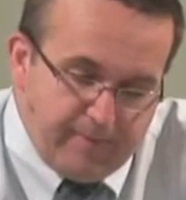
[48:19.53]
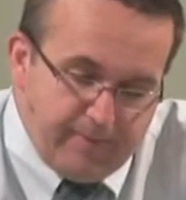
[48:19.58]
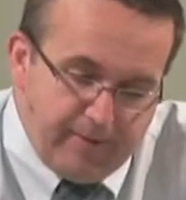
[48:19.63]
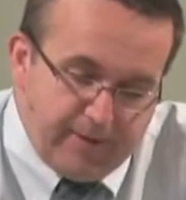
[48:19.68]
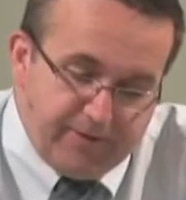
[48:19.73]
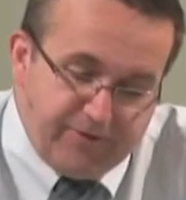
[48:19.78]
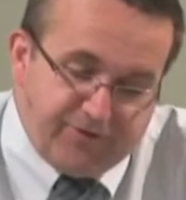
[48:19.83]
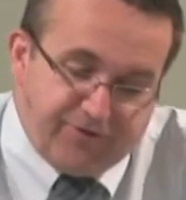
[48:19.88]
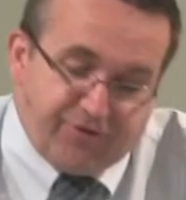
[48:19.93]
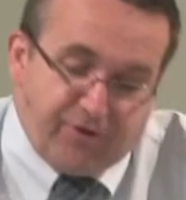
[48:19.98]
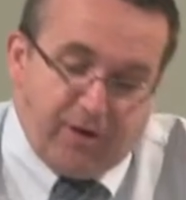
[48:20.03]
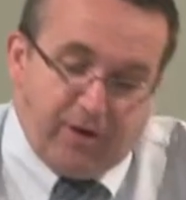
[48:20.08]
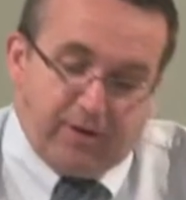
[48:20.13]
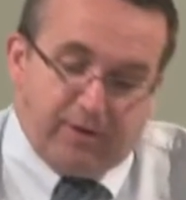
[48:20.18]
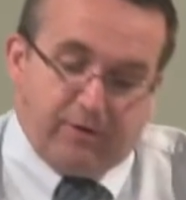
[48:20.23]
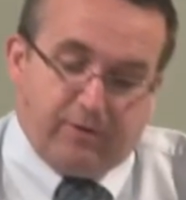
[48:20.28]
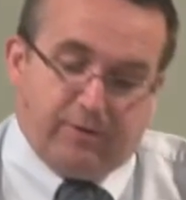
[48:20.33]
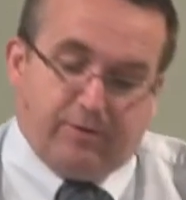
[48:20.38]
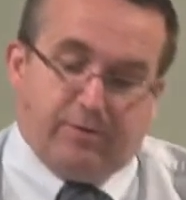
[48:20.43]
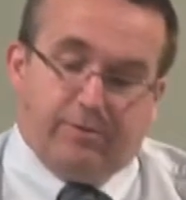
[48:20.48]
And he's
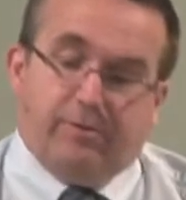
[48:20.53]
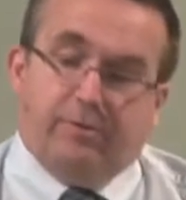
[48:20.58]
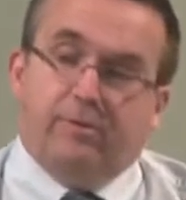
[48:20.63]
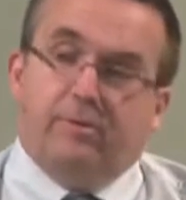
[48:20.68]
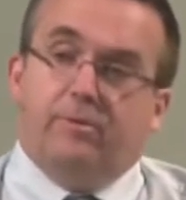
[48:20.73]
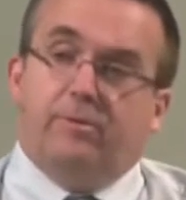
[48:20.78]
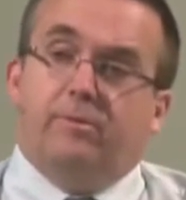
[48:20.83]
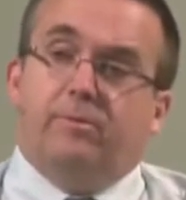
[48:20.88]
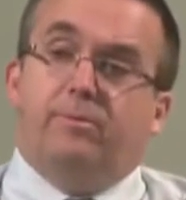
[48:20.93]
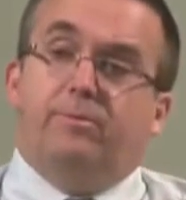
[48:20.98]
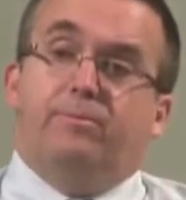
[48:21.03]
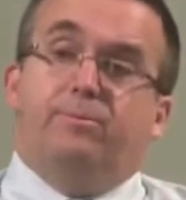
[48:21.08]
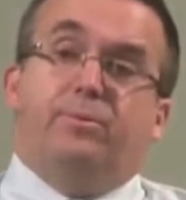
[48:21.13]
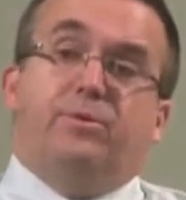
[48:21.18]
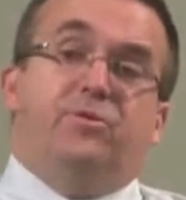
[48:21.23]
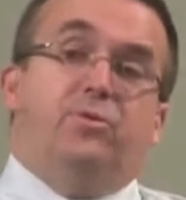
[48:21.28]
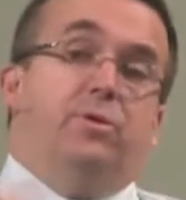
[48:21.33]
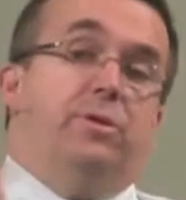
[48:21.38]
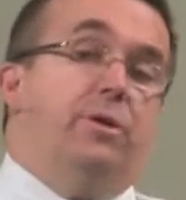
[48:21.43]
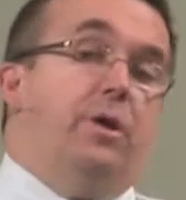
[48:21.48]
saying,
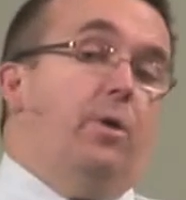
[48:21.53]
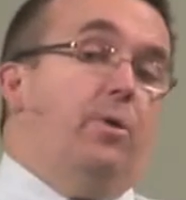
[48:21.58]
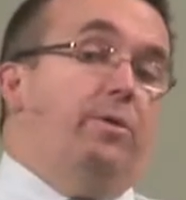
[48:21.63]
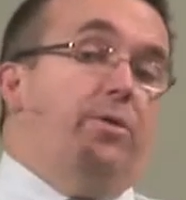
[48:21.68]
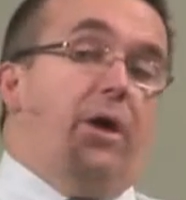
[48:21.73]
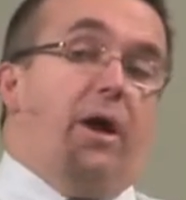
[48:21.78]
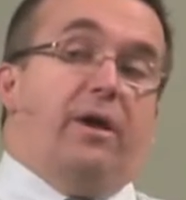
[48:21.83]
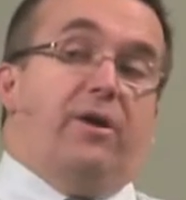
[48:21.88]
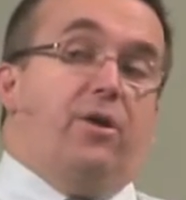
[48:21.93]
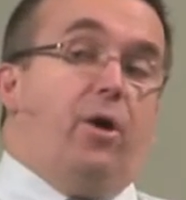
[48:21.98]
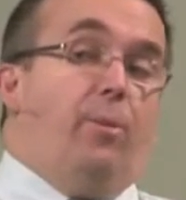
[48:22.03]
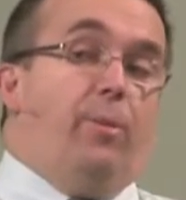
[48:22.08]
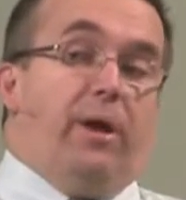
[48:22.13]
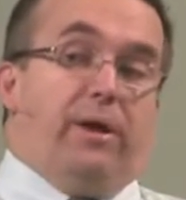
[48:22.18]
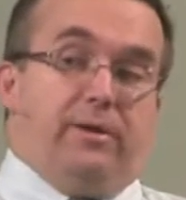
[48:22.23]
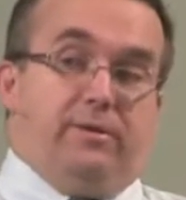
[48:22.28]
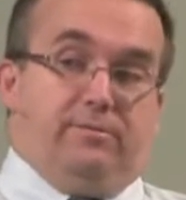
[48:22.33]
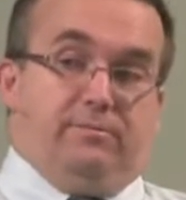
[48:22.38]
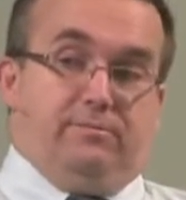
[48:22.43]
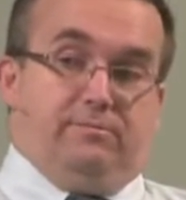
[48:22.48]
between now and that
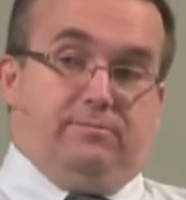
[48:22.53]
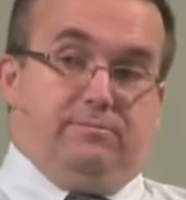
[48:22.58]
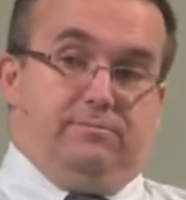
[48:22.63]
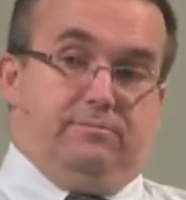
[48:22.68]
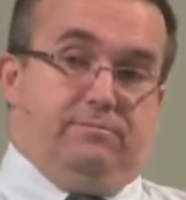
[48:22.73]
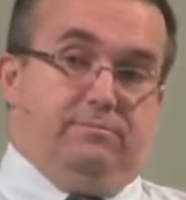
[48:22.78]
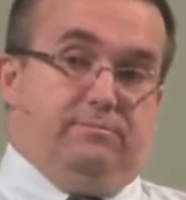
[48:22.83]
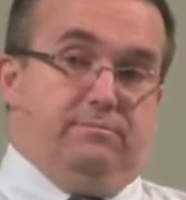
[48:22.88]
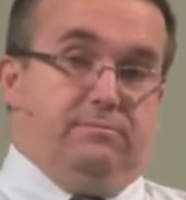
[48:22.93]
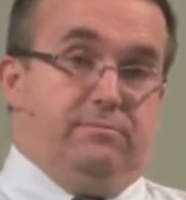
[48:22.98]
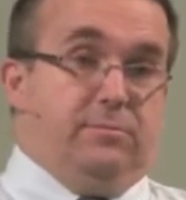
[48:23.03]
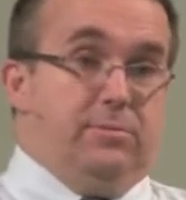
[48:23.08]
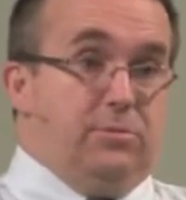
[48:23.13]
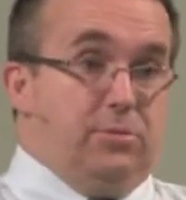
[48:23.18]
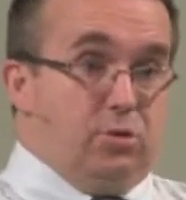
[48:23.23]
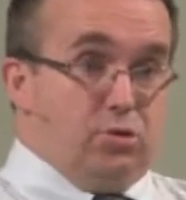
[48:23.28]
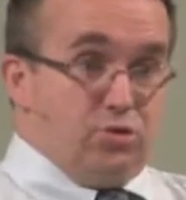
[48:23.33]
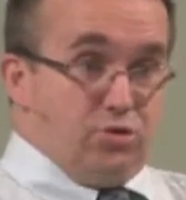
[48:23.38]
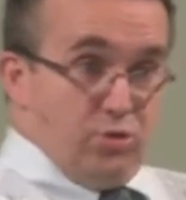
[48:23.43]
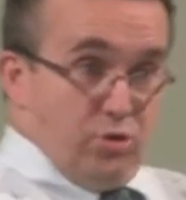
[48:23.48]
coming,
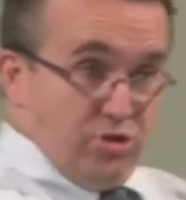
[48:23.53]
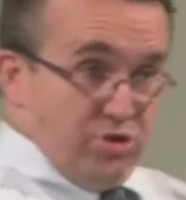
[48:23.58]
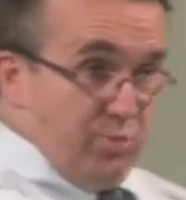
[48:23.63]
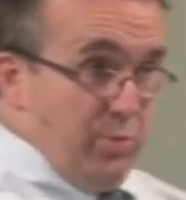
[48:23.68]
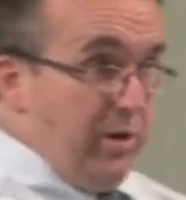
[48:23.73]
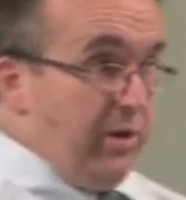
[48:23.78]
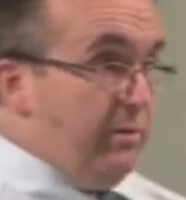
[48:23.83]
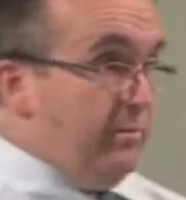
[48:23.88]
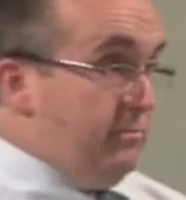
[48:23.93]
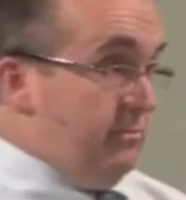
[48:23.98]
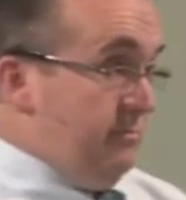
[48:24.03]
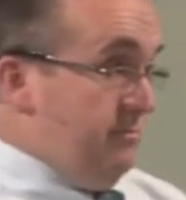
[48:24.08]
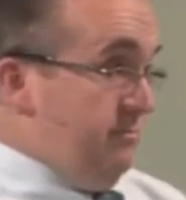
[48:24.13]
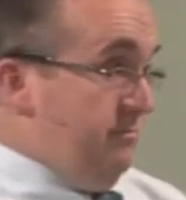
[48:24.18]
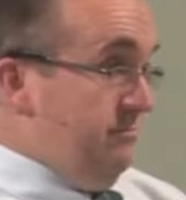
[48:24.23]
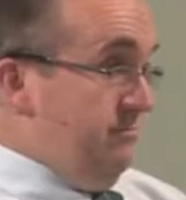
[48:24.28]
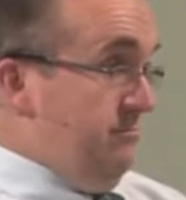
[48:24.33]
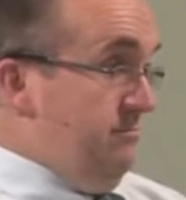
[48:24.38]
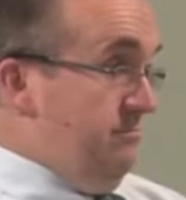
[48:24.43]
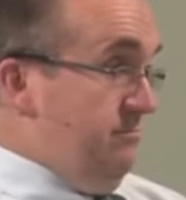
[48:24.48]
trust me,
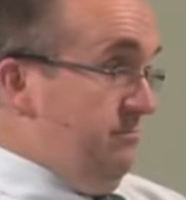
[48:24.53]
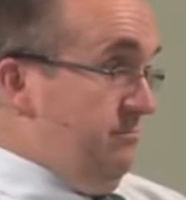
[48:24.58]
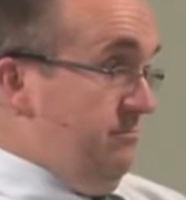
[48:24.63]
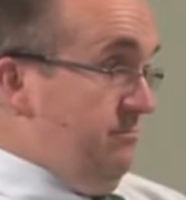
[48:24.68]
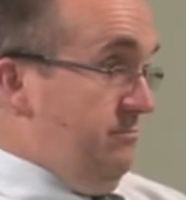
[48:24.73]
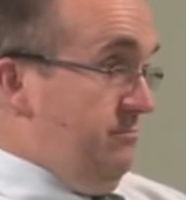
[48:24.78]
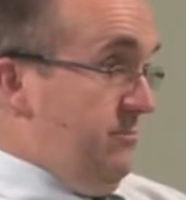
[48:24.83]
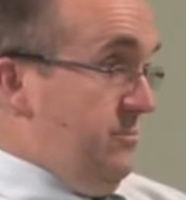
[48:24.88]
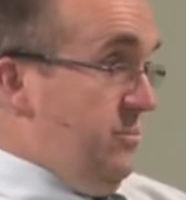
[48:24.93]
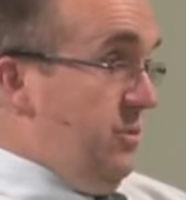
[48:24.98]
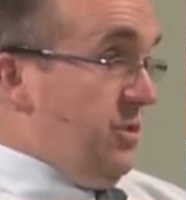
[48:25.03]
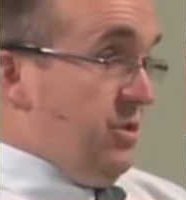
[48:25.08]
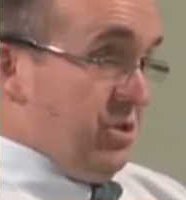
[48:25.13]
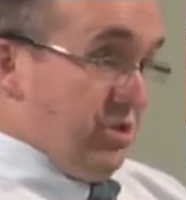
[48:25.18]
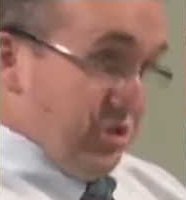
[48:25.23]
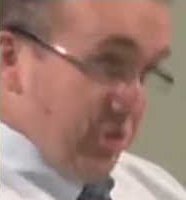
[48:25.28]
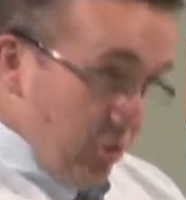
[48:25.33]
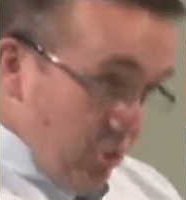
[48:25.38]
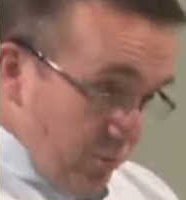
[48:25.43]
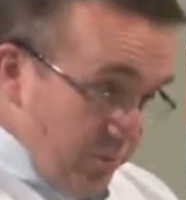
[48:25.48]
you can
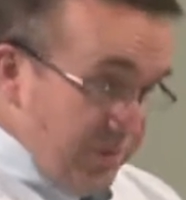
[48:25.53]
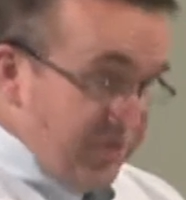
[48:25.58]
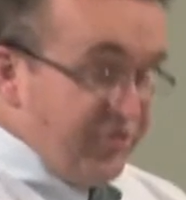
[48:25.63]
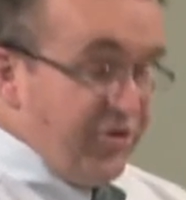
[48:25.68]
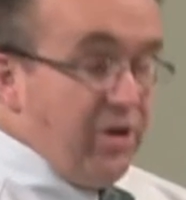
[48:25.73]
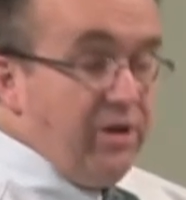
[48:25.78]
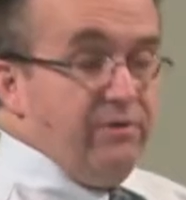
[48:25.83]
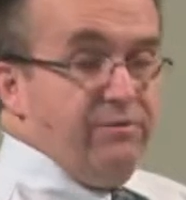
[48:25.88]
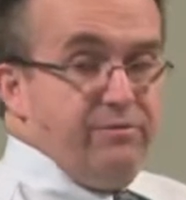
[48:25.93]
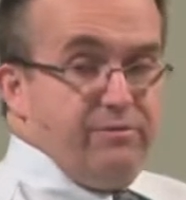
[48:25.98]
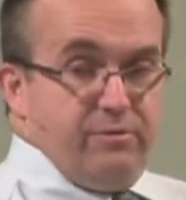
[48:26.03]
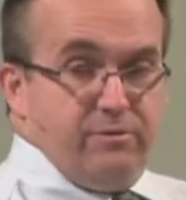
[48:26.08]
still be saved.